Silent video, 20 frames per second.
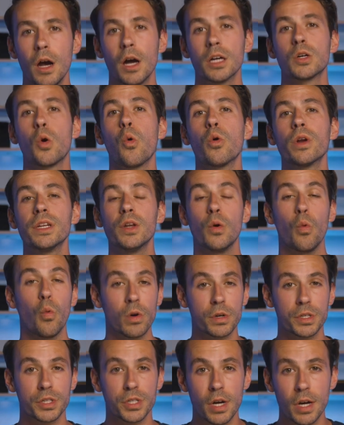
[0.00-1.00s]
According to
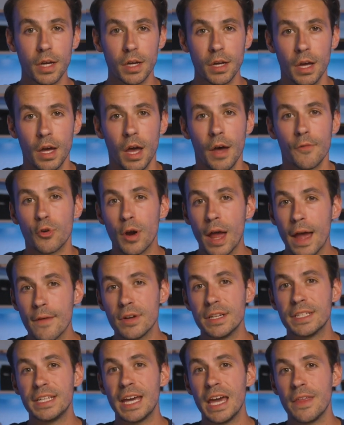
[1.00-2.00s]
Work Truck, for
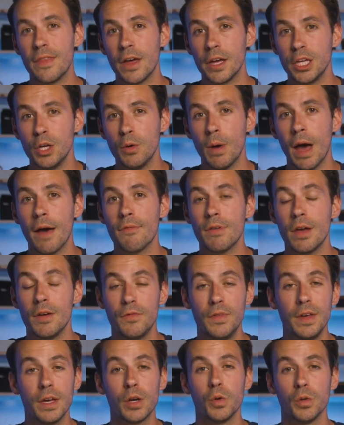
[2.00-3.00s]
every day that you have a
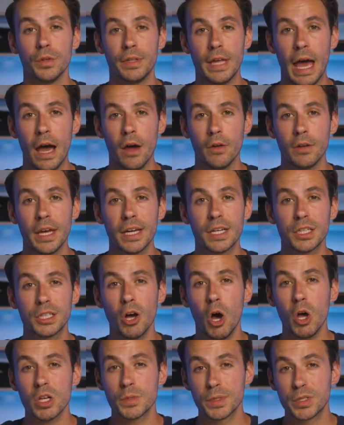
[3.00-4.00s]
vehicle down, it could
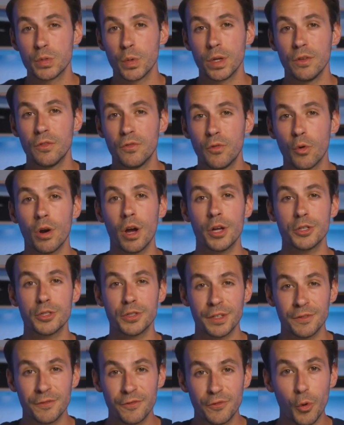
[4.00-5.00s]
cost between
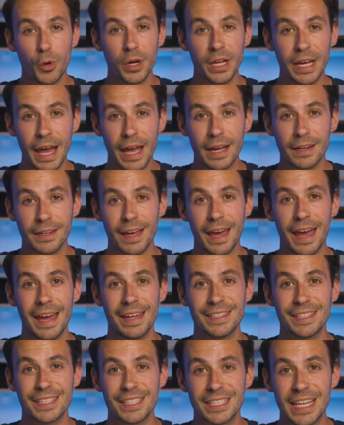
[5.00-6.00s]
$448
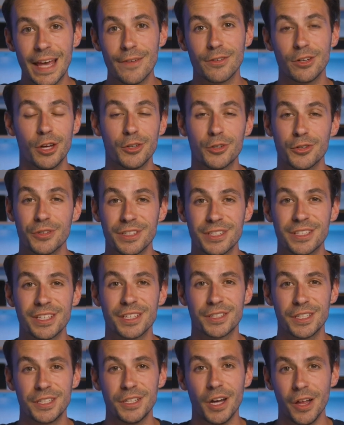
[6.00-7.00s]
and
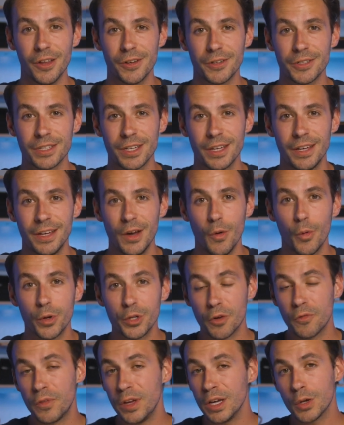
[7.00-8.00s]
$760. When
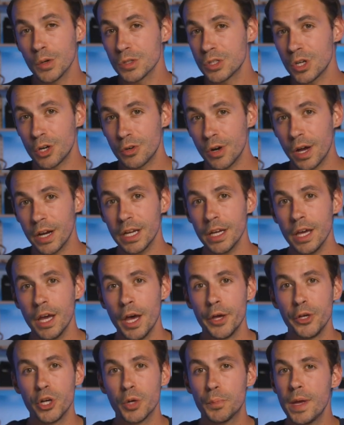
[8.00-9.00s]
your vehicles aren't running,
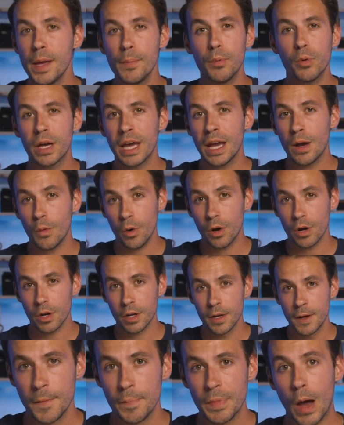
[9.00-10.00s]
your people can't work.
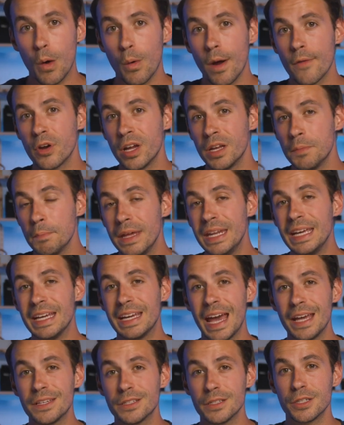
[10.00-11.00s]
However, in many
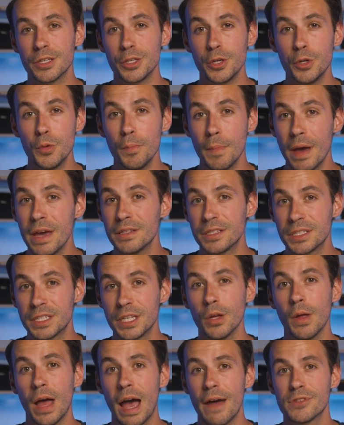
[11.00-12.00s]
cases, you may
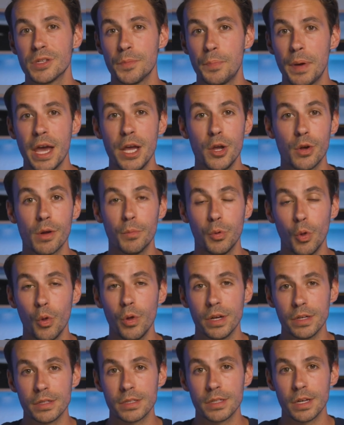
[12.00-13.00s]
still have to pay your
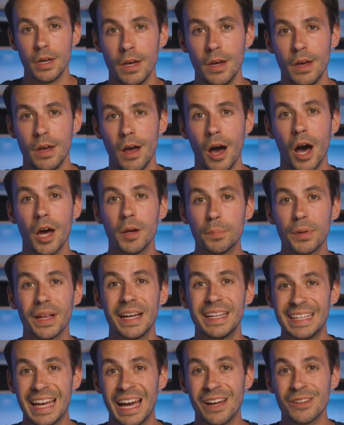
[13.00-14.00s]
employees.
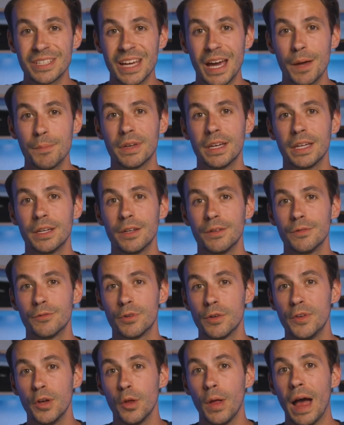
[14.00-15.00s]
Unplanned downtime can
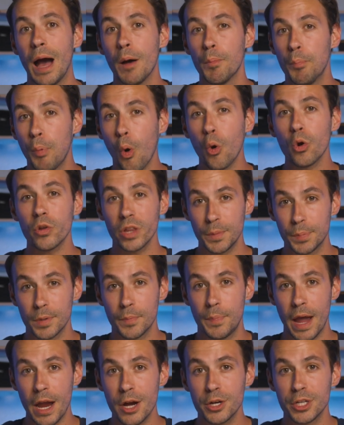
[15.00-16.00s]
reveal how poorly
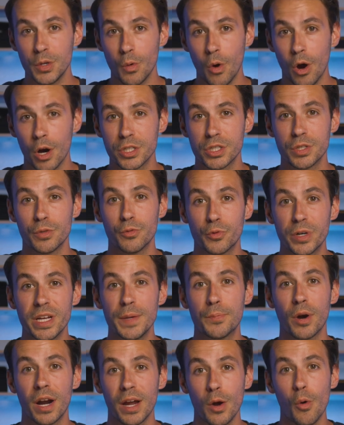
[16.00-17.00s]
prepared you are to
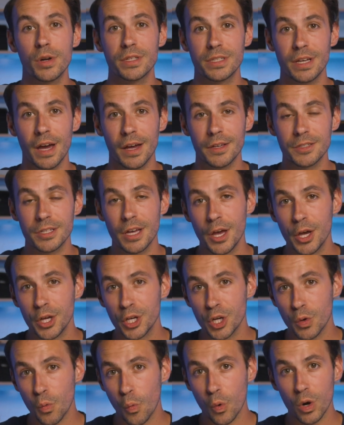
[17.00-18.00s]
reprioritize
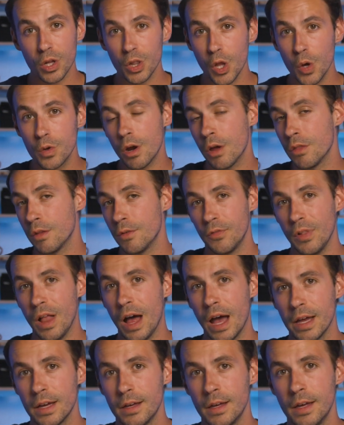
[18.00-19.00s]
your workload on the
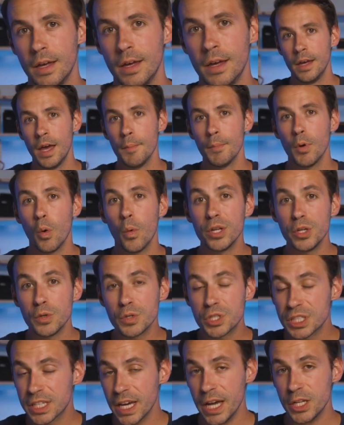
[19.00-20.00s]
fly. But when you
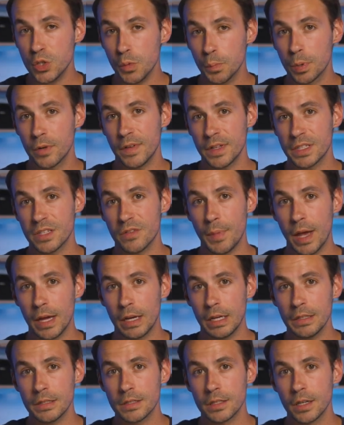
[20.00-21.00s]
schedule preventive
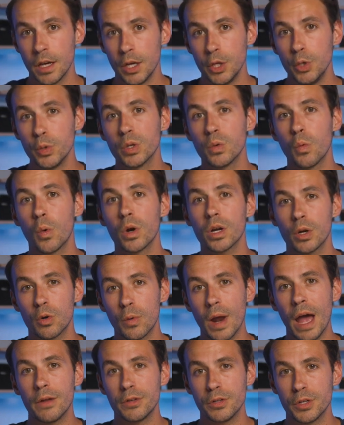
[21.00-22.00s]
maintenance, you can work
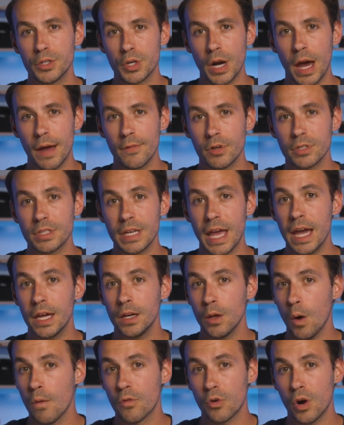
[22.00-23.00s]
around your drivers and
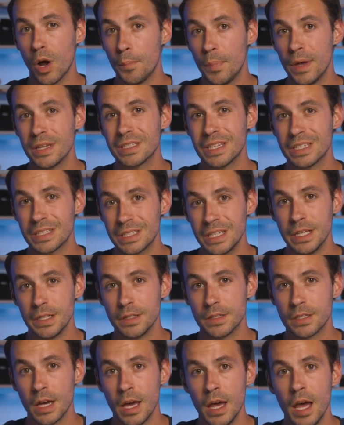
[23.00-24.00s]
overall business
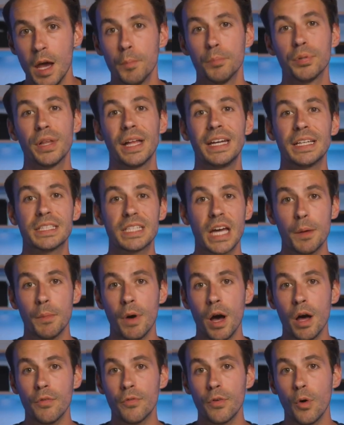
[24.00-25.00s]
needs, planning time
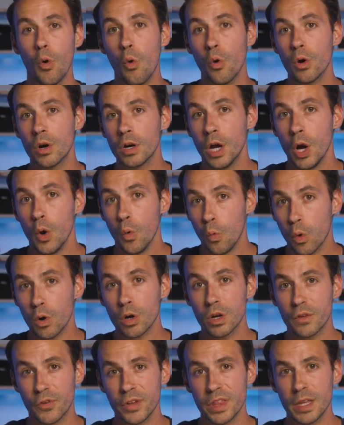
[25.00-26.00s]
off or
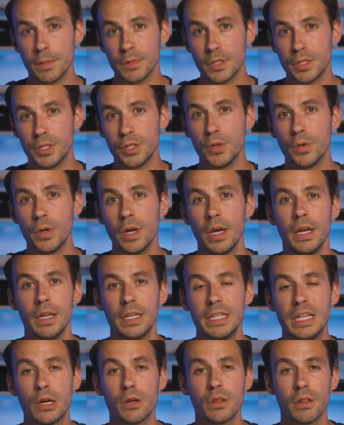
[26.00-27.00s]
work for them to do
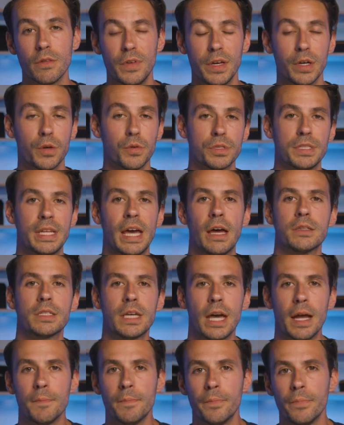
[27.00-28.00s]
during the vehicle's
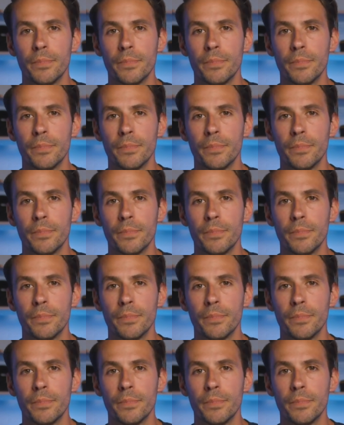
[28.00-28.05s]
downtime.